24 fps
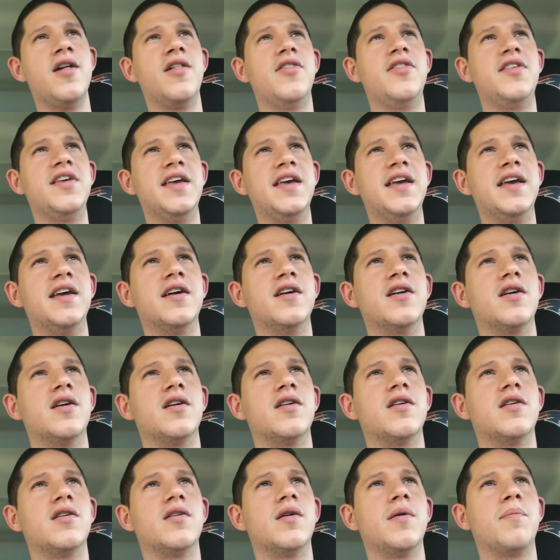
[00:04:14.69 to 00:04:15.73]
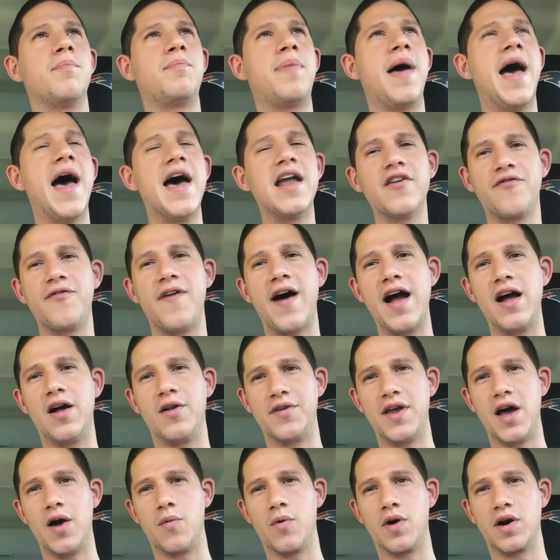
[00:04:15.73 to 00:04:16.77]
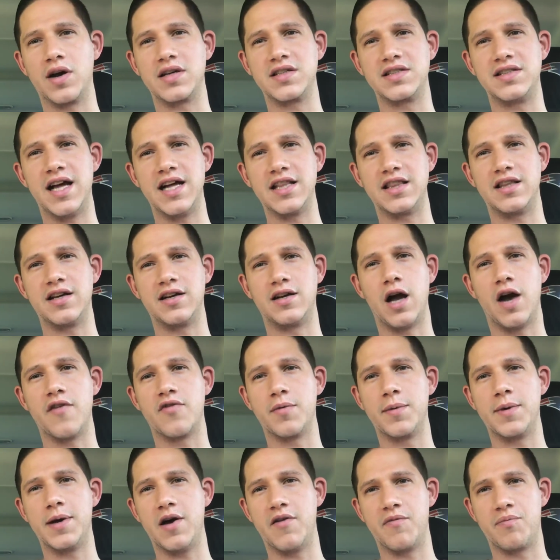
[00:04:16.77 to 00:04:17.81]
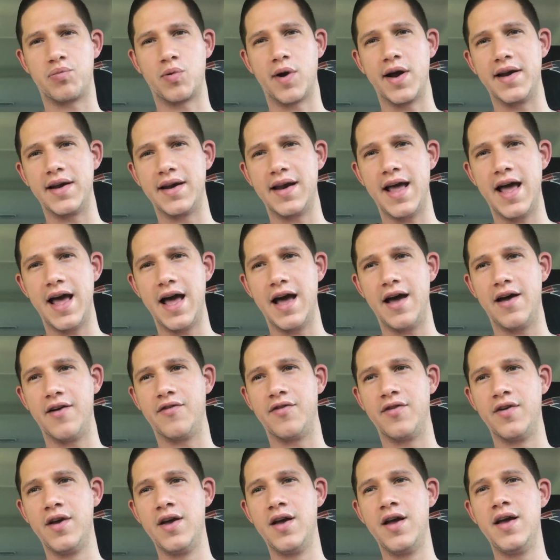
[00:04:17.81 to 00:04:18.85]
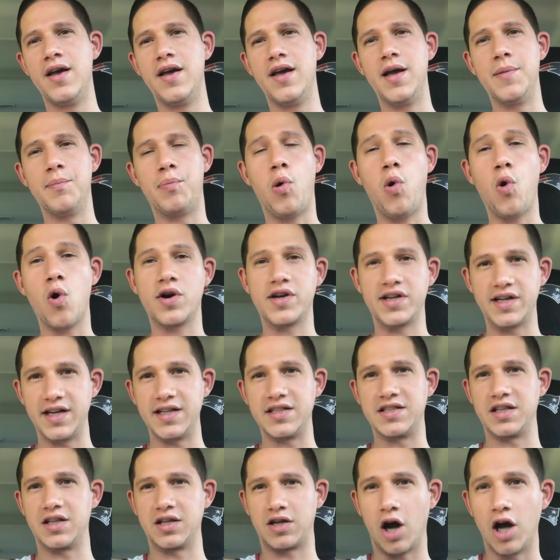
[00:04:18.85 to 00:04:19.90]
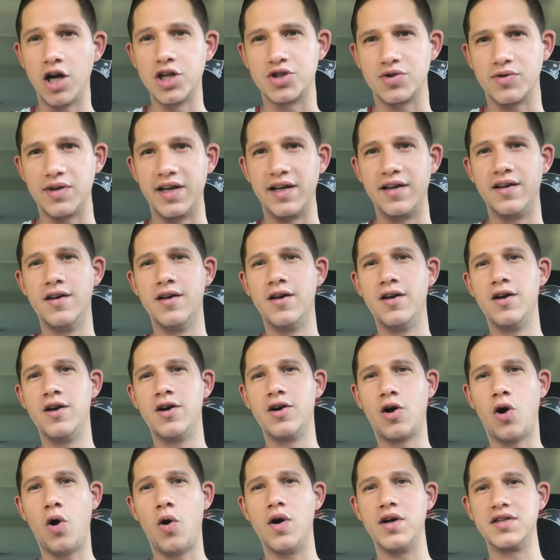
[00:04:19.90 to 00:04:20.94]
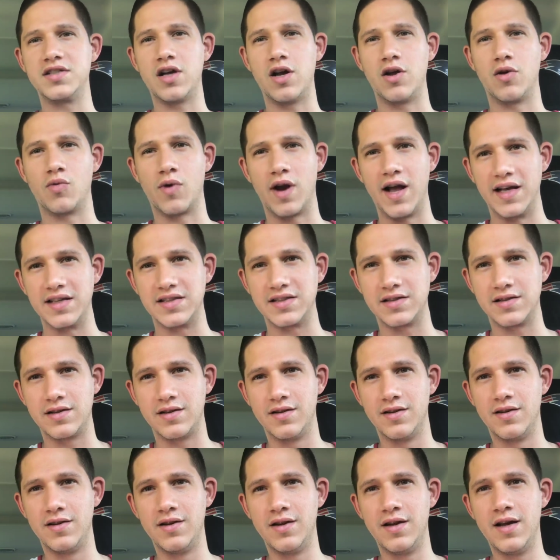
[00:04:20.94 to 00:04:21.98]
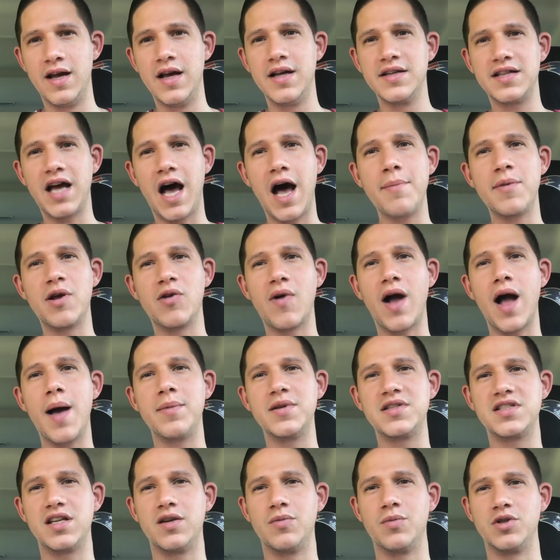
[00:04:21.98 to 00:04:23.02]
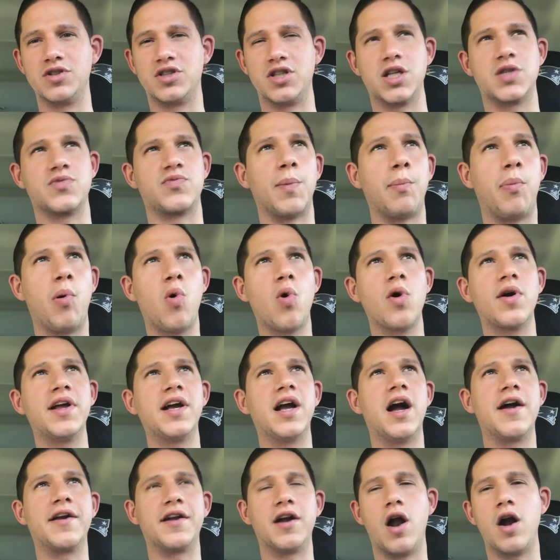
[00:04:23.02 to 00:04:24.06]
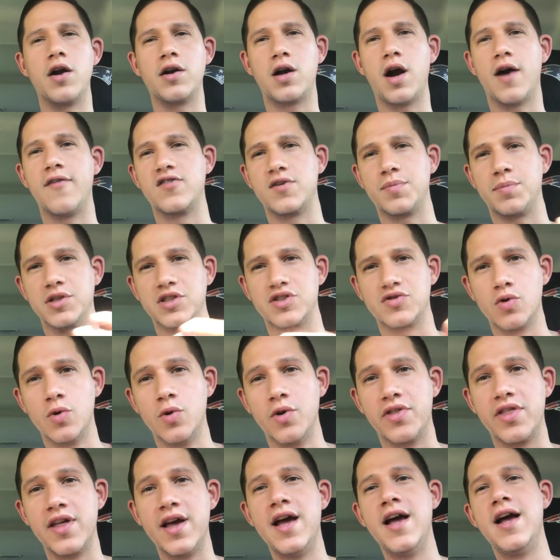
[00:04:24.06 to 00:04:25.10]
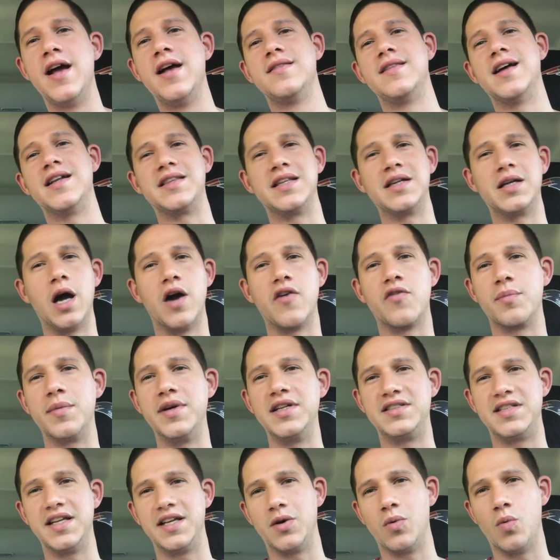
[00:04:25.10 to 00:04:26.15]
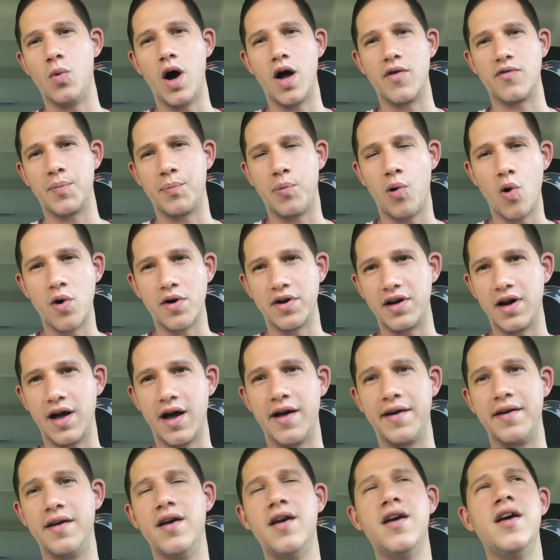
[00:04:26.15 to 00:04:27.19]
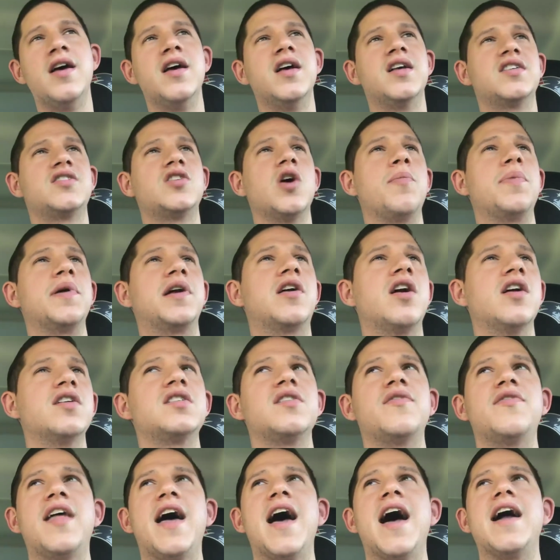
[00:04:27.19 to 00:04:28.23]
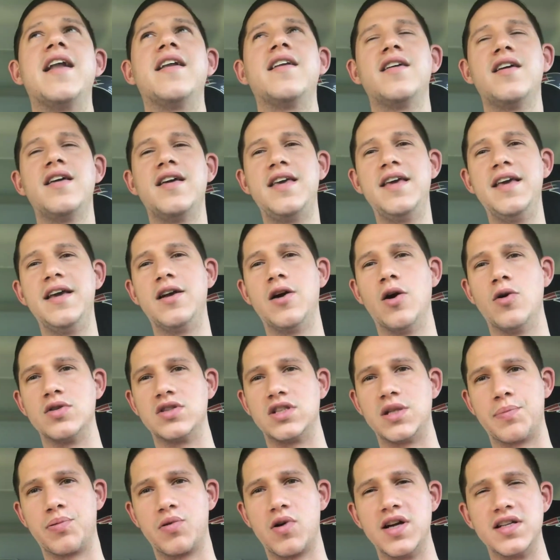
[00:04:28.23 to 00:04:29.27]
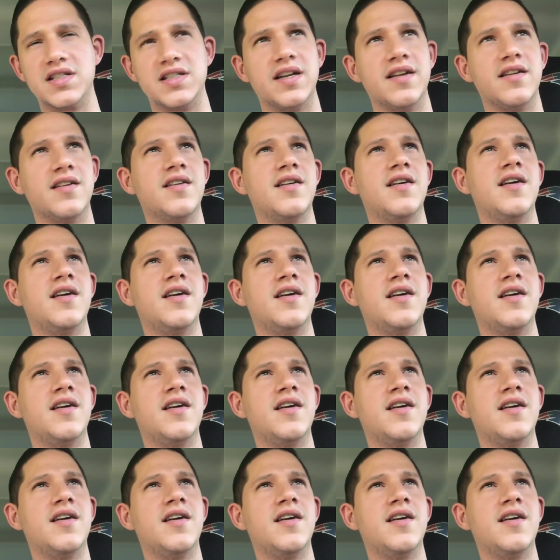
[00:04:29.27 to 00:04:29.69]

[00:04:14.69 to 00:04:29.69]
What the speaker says: The pedophile networks that the government of Britain have imported into the country cause unrest. Tommy Robinson was just reporting on an uncomfortable truth that the government didn't want reported on, so because of that, he goes to prison.